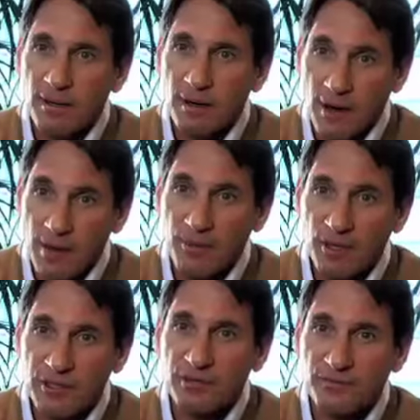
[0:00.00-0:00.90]
Our
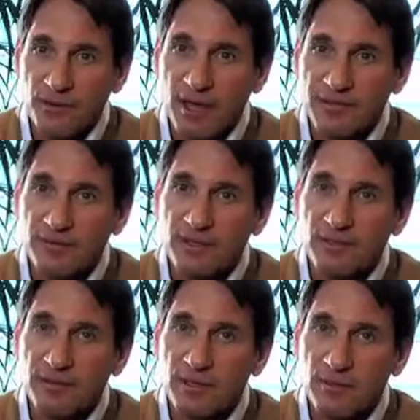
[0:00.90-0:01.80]
operational philosophy at
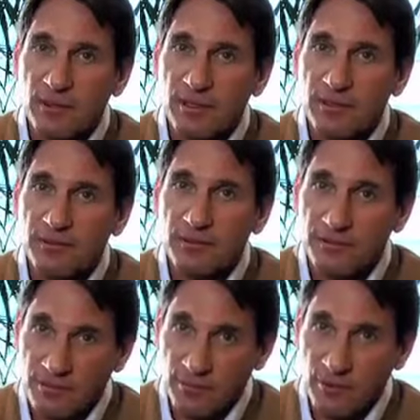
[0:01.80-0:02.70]
Levita Communities is
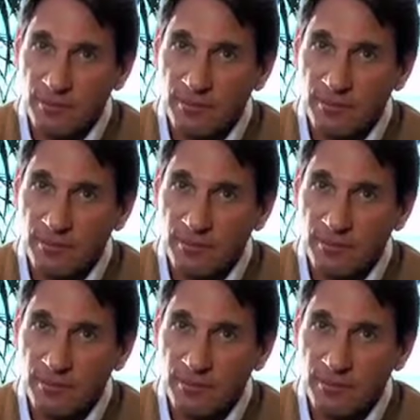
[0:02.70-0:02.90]
simple.